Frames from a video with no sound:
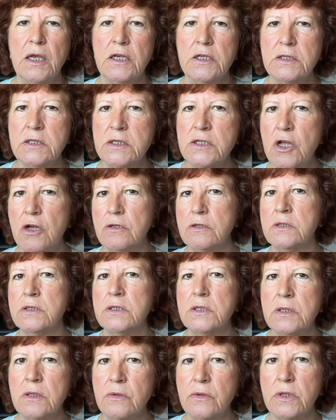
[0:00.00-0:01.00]
it's not
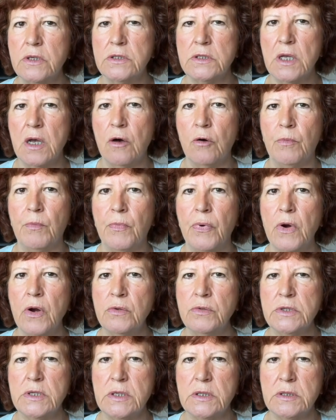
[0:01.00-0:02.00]
until this whole
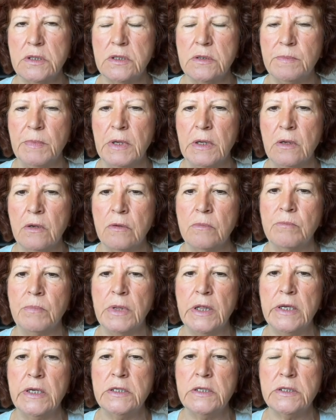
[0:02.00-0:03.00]
process has been
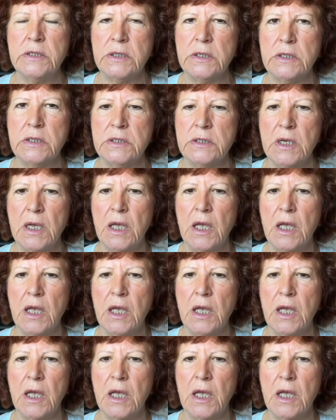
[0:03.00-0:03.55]
completed